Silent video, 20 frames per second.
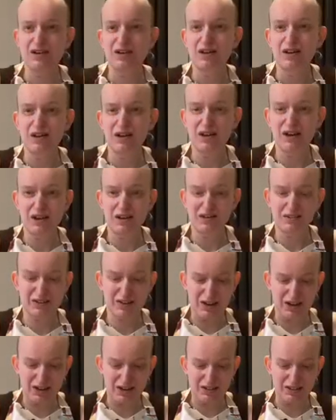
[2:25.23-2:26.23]
hello
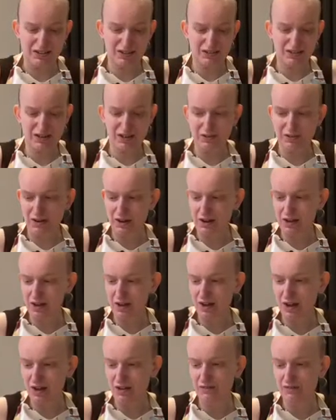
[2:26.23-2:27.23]
guys, so I
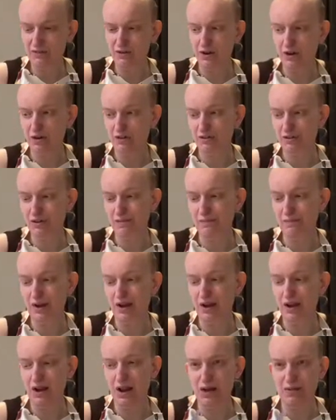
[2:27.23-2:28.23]
have got
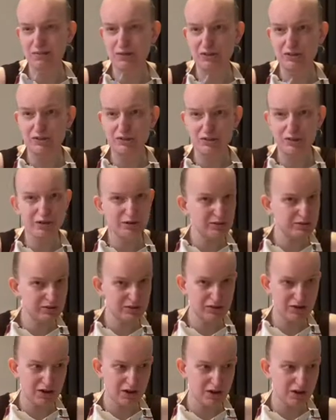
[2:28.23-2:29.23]
my lemon juice
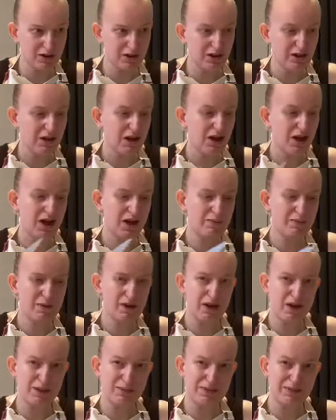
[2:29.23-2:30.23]
done and my
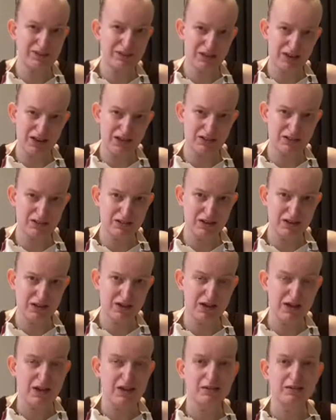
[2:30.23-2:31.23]
lemon zest
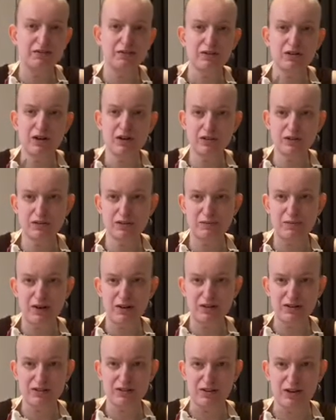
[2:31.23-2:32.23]
done. Forgot to
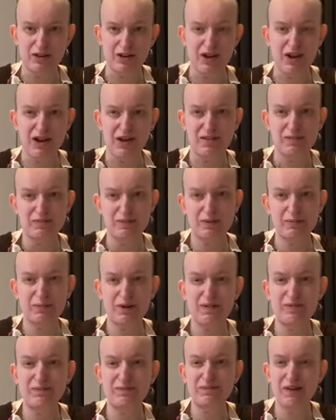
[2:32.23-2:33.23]
mention, I have put
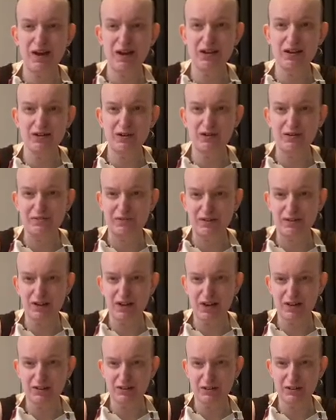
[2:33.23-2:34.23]
my fan oven
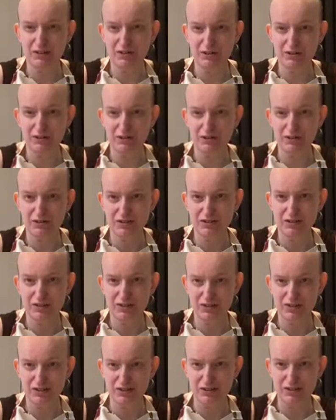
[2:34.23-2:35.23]
at
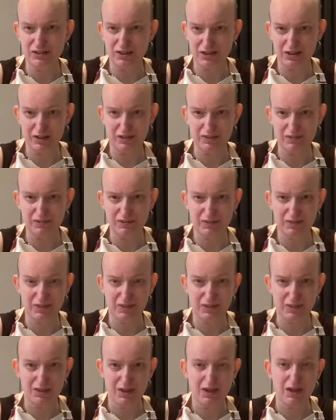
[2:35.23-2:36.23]
160.
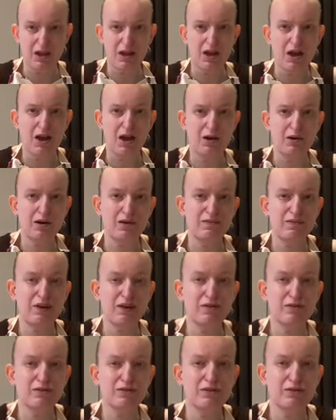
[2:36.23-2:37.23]
However,
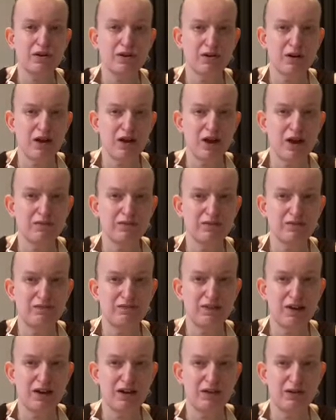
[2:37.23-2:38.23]
if you don't have a
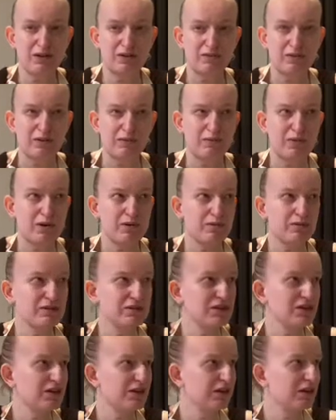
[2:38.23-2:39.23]
fan oven, what
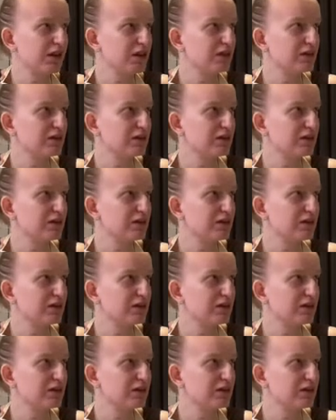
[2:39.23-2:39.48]
was it again?